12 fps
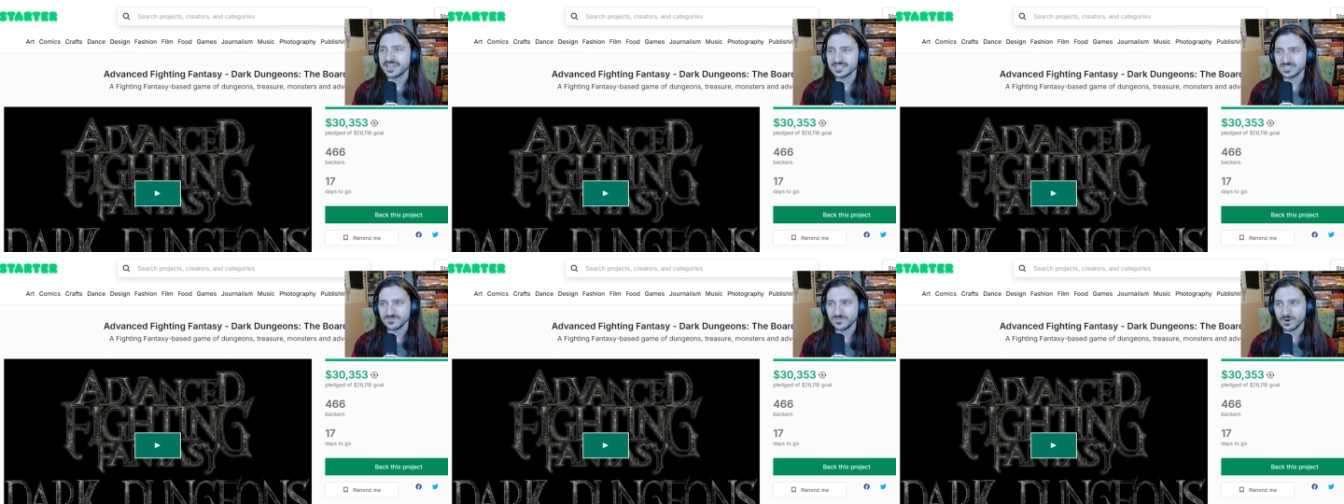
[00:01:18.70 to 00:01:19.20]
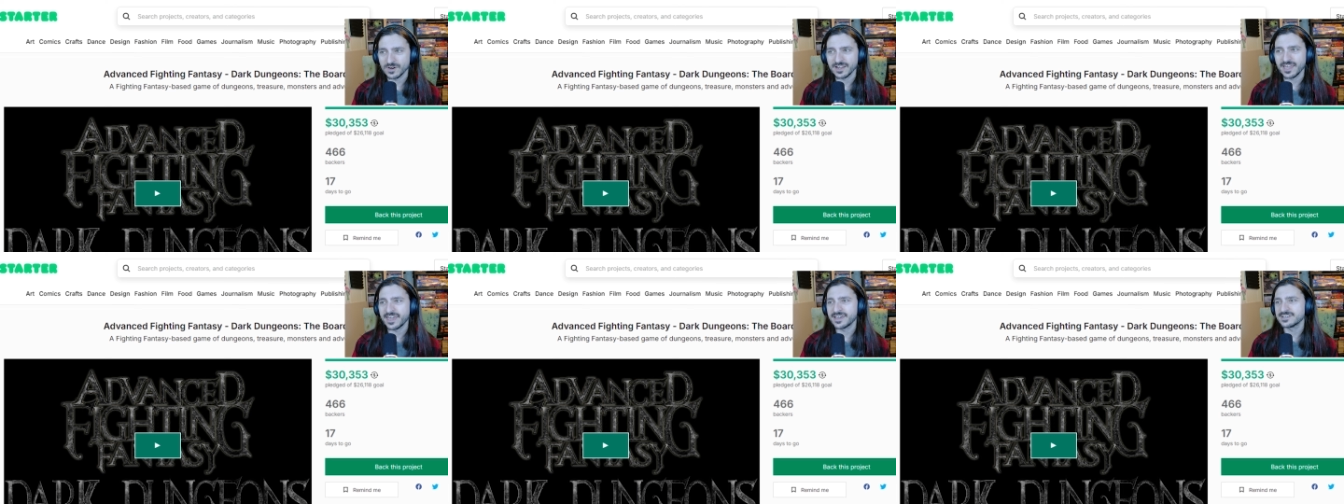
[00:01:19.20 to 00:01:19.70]
as far
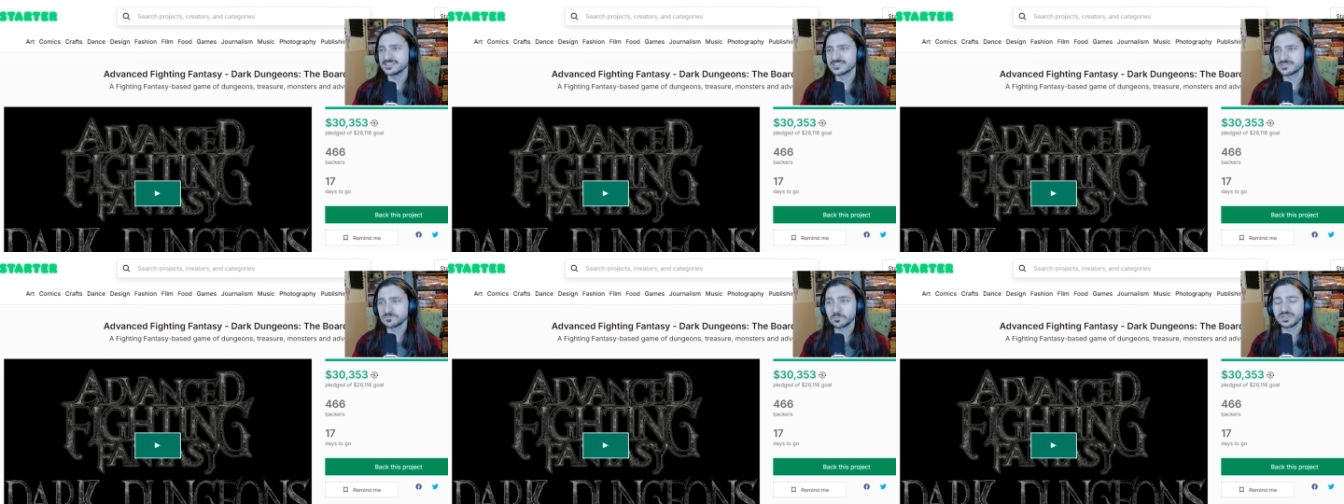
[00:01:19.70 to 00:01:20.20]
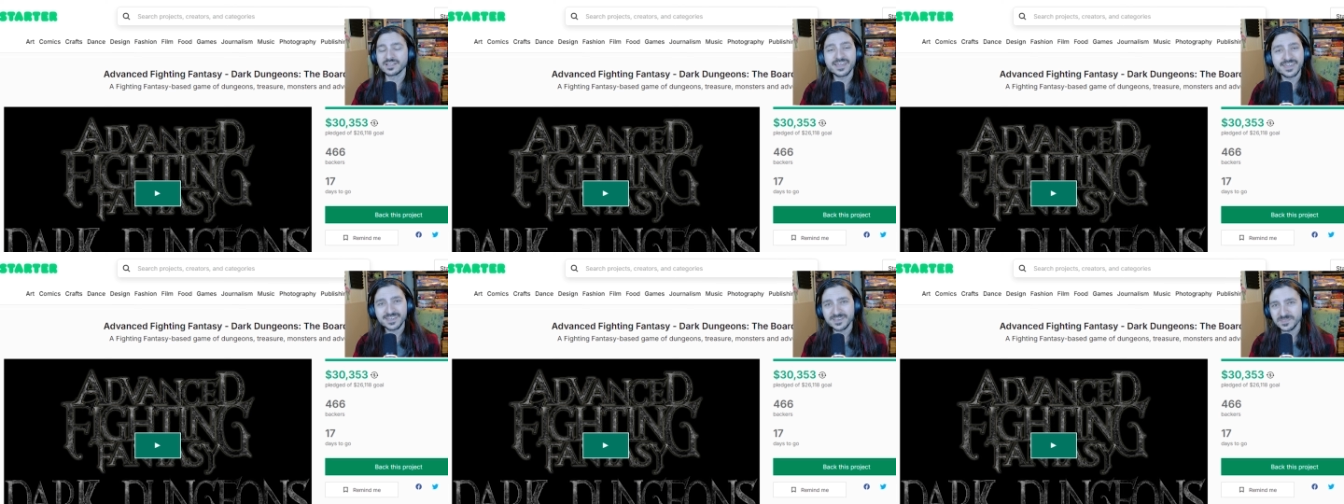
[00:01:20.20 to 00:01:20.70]
as
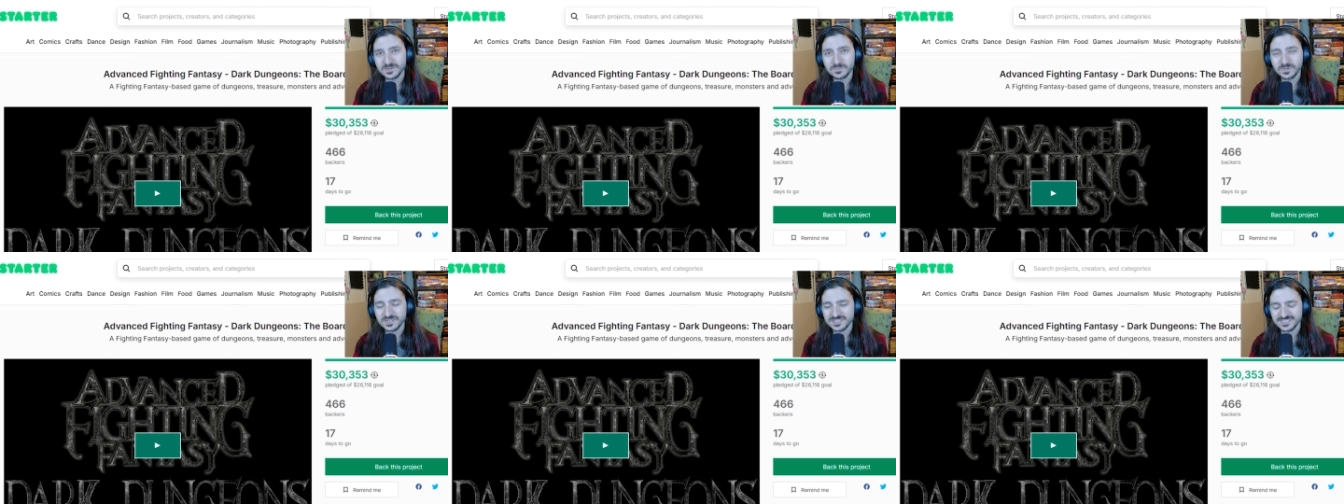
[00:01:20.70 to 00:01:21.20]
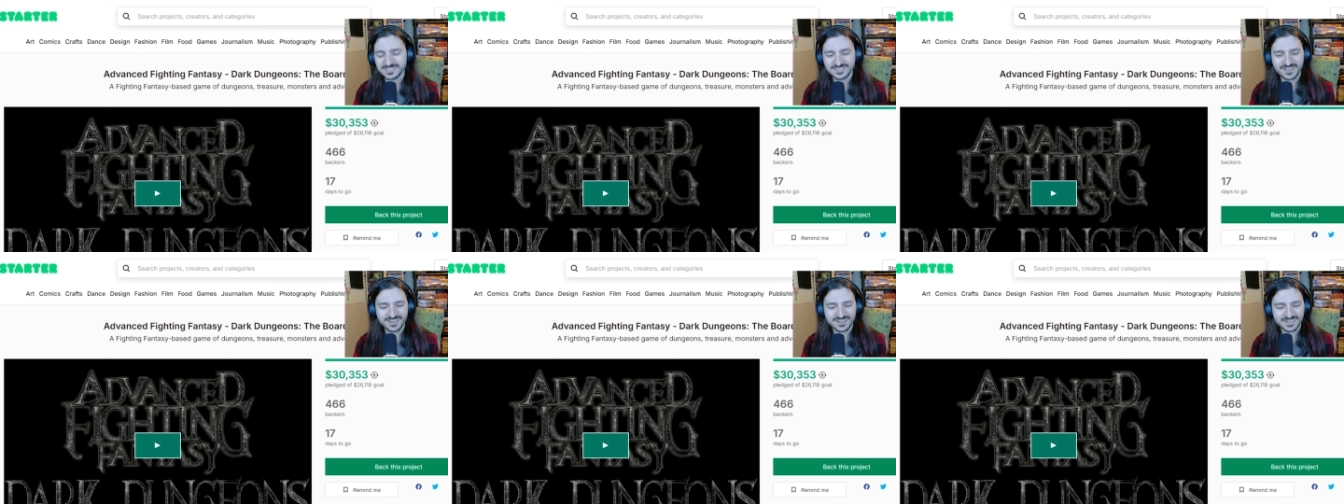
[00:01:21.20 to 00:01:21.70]
playing the books,
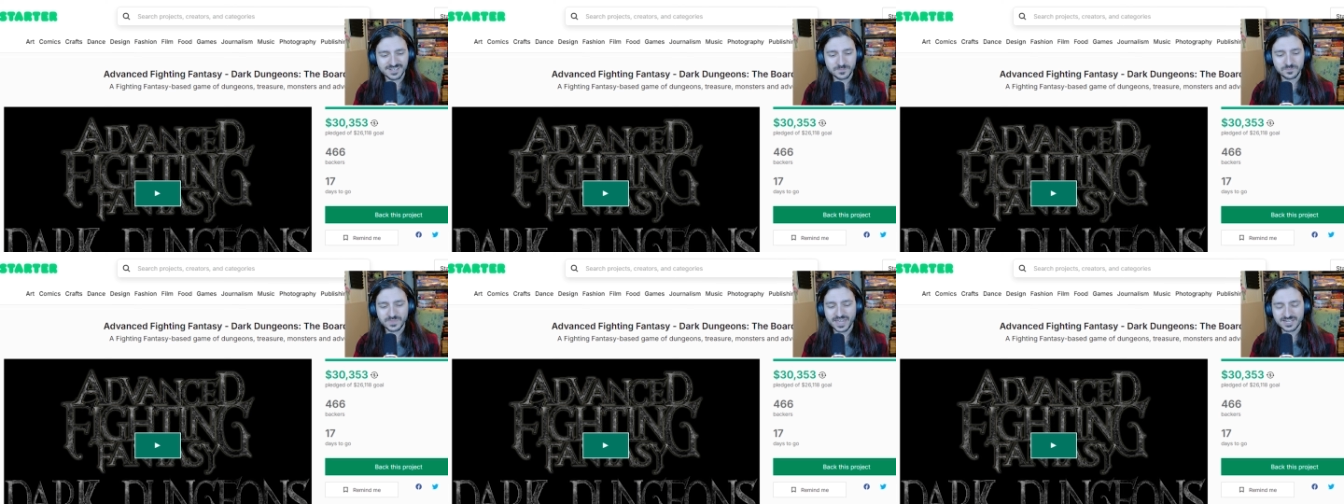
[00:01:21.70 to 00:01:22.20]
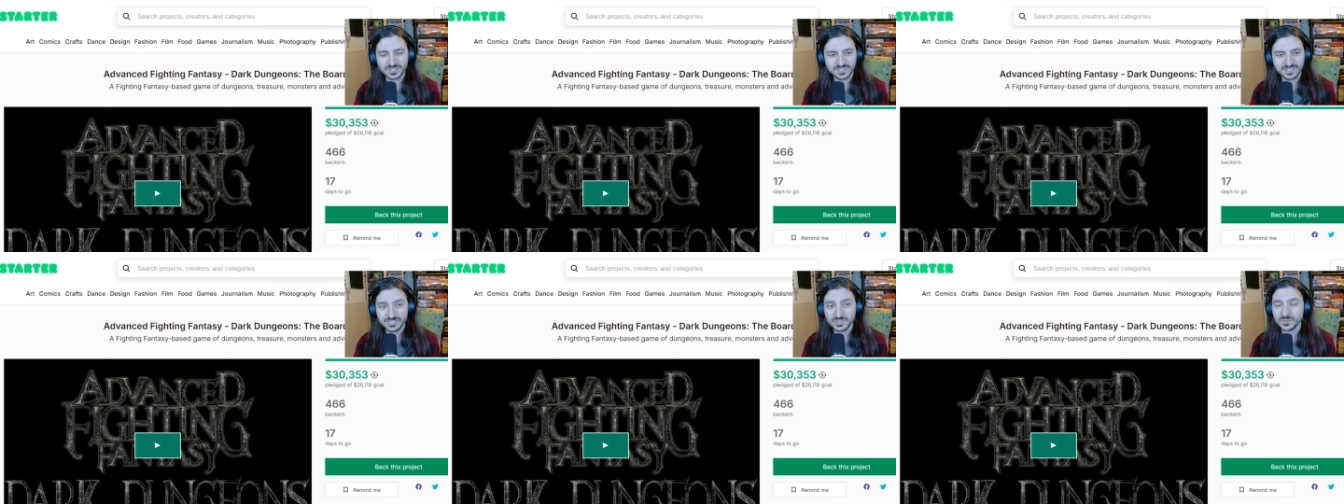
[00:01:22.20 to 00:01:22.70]
uh,
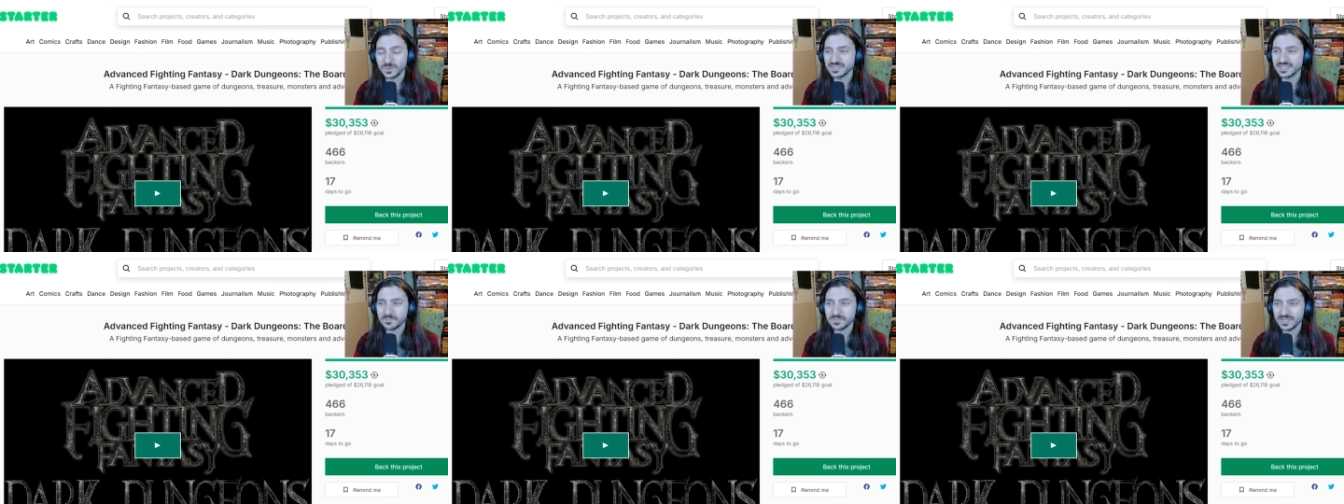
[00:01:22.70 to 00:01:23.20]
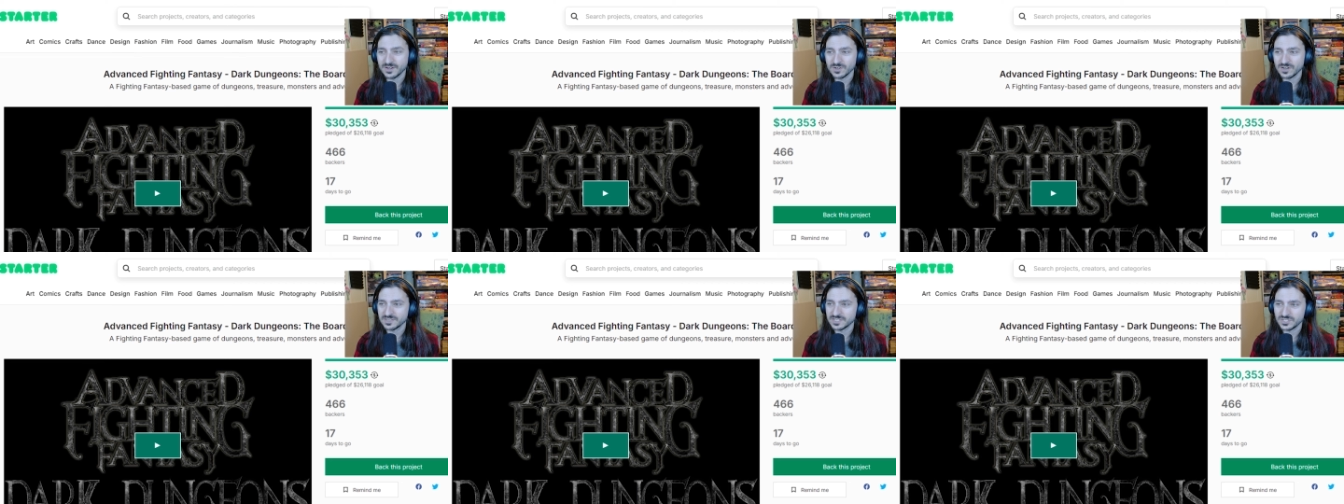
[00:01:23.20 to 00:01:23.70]
actually enjoying them
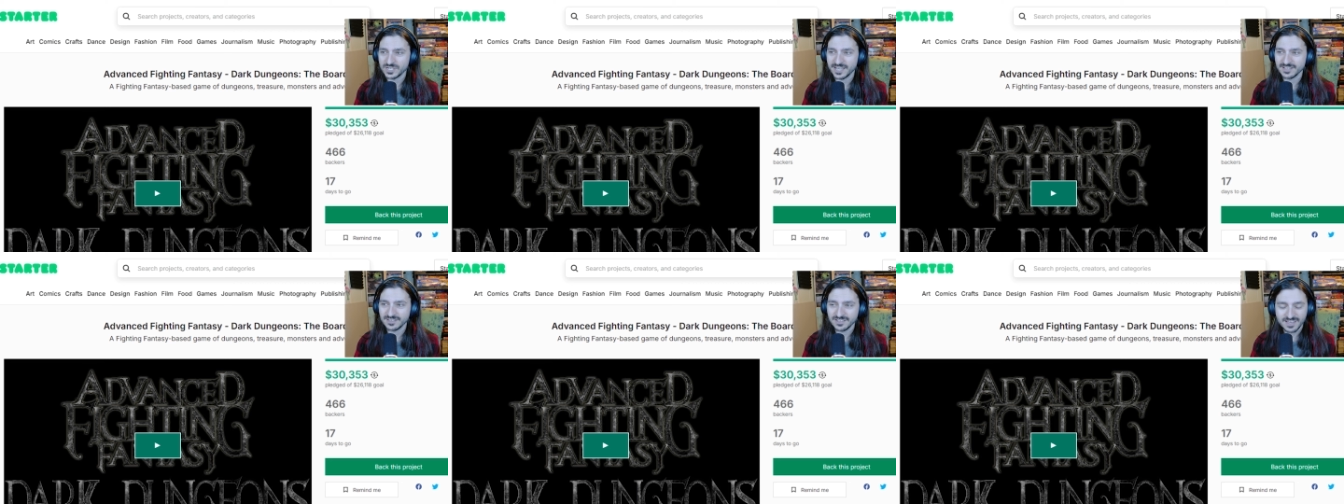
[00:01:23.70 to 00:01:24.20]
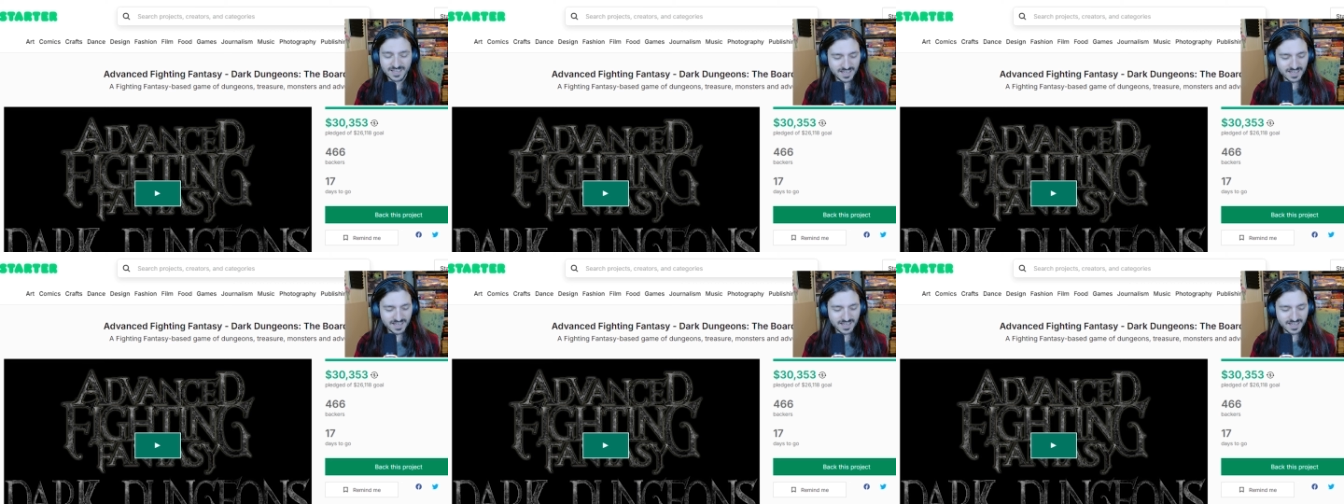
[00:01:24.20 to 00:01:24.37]
here on the channel.